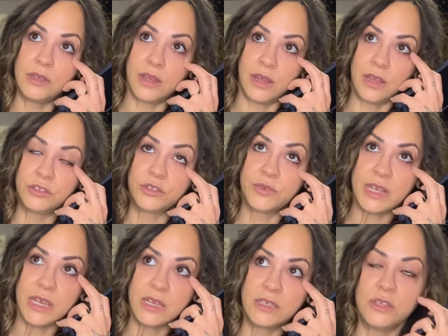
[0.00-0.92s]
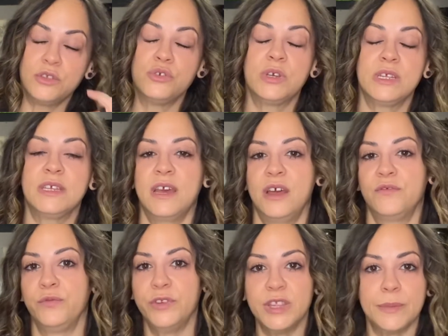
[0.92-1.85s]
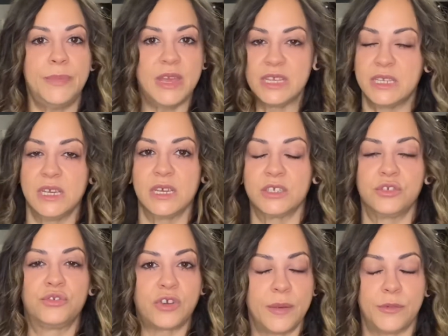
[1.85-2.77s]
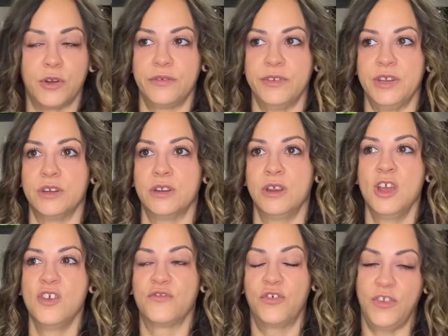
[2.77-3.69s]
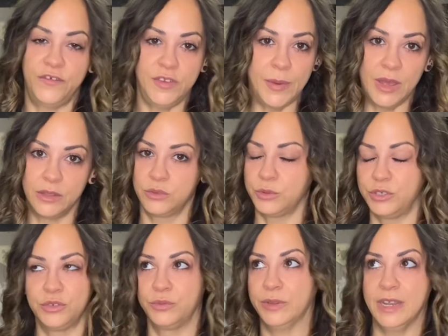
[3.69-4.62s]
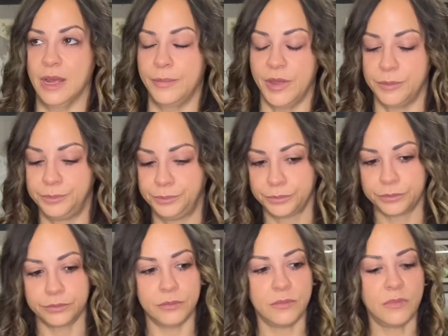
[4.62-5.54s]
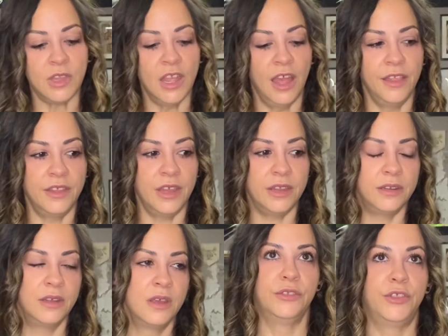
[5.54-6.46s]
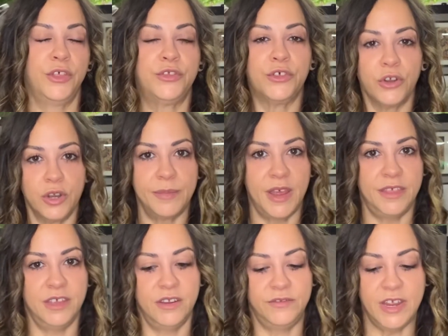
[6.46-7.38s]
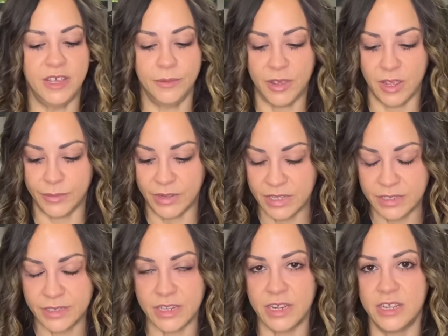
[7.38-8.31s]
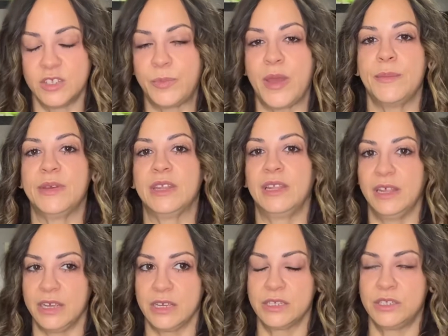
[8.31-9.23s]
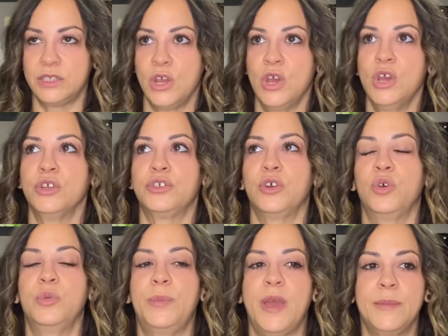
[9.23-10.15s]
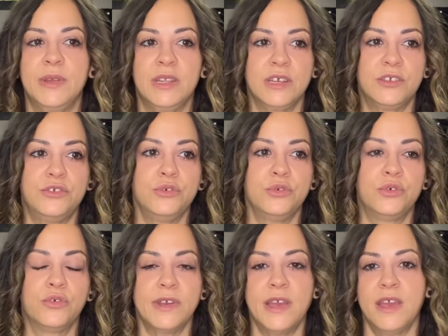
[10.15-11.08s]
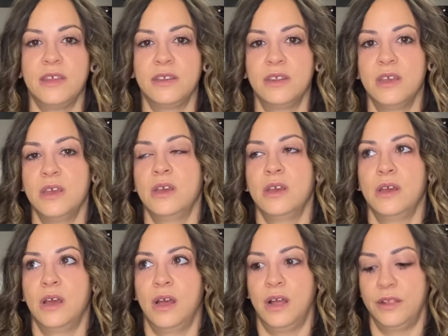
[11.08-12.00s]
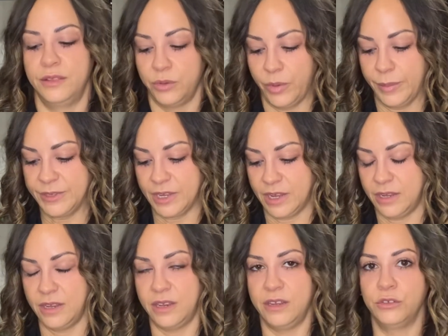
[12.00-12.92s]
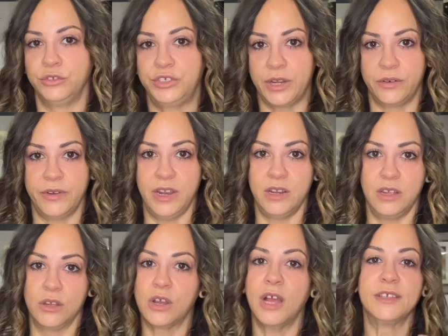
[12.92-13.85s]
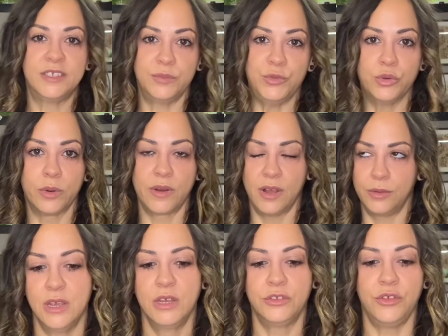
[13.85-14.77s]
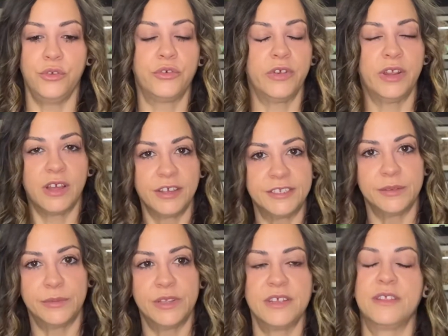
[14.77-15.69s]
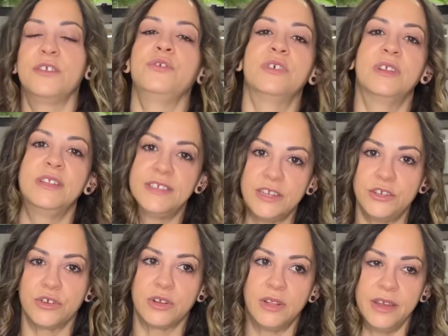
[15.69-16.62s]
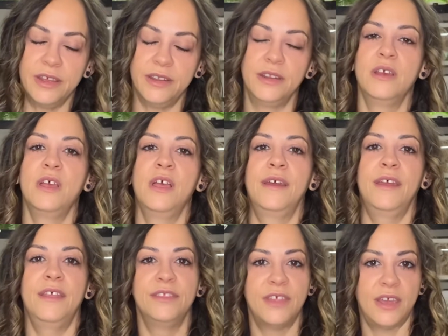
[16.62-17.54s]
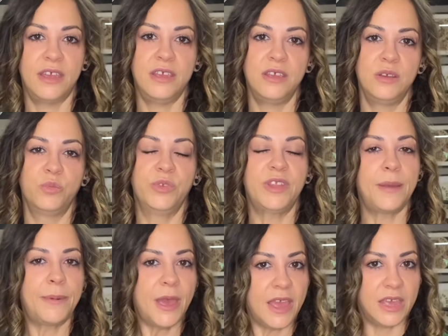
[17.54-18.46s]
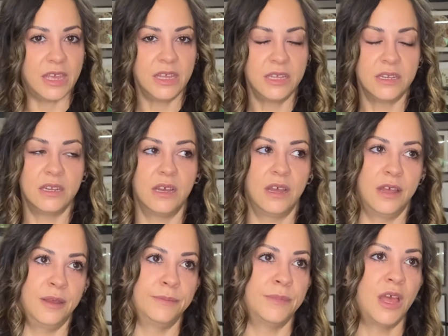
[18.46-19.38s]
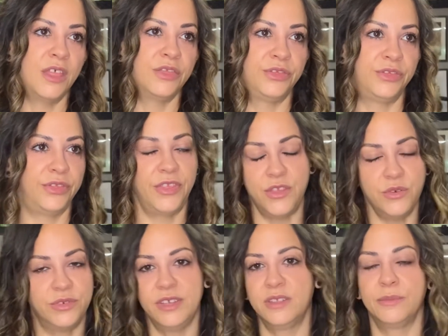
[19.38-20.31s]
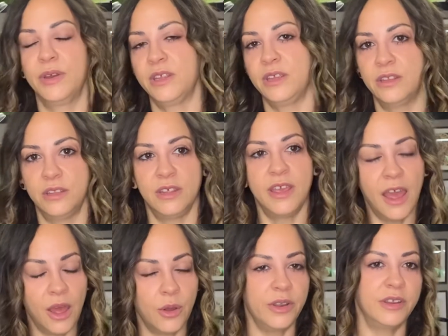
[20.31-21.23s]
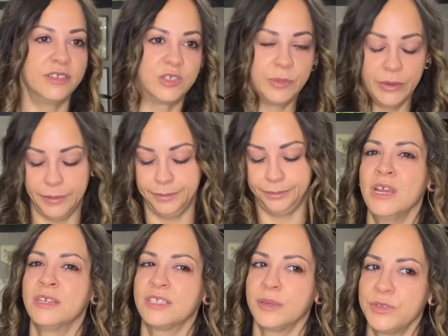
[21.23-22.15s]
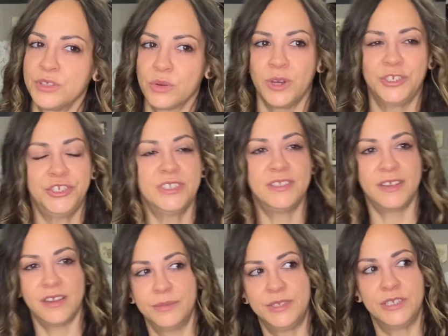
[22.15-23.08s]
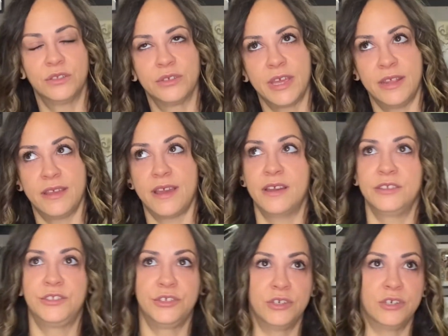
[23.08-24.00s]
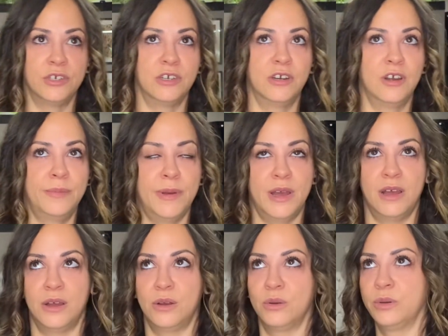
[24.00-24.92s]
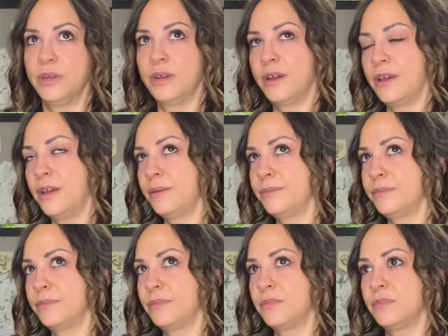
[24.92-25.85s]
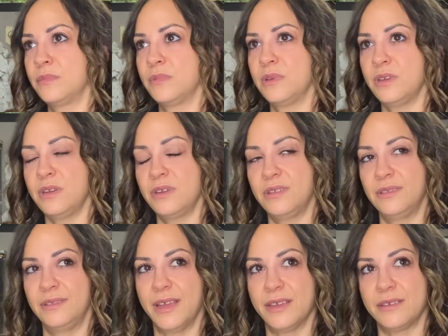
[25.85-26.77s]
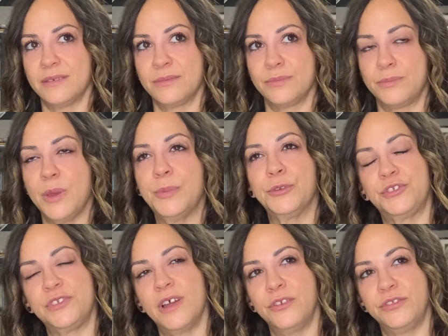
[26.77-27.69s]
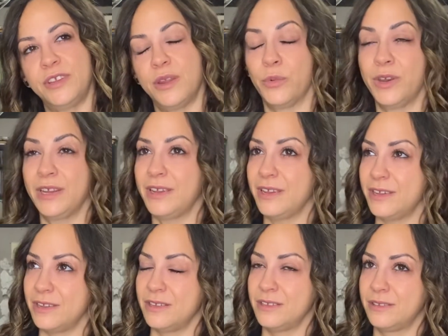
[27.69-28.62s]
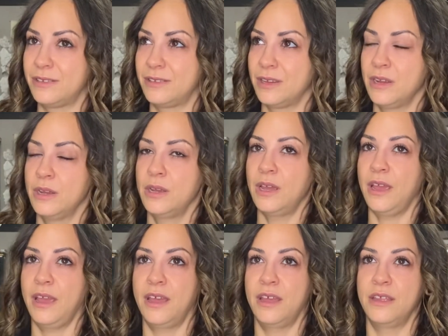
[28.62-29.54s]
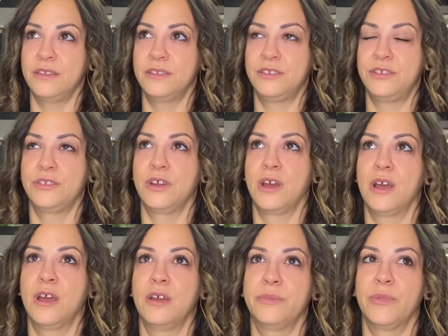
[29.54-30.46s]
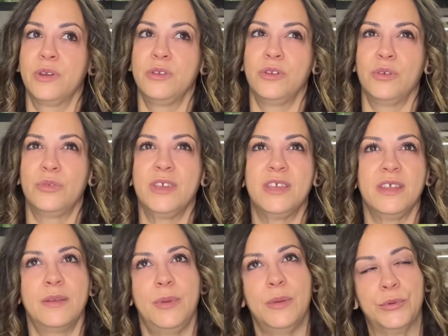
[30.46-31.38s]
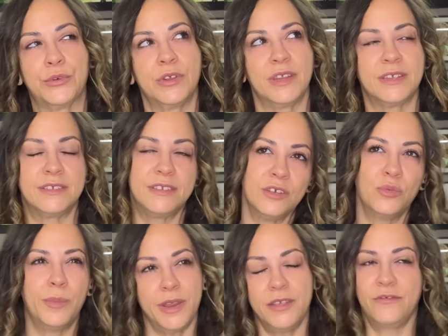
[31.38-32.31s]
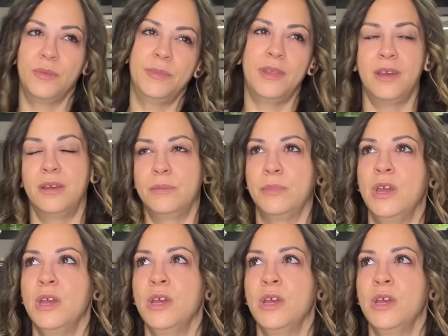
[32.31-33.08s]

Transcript: At Three Kings, you can get a really basic Stripe card reader for 50 pounds, which is really not bad. And then the third method of taking payments is payment links. So payment links you create on the website, and it'll generate a custom URL. So you create a custom link that you can then send to your client, and when they pay it, you see the money in the account and it's split. Some of the questions that I'm still getting asked are about like people just not understanding what it is, and thinking that people can steal money from them.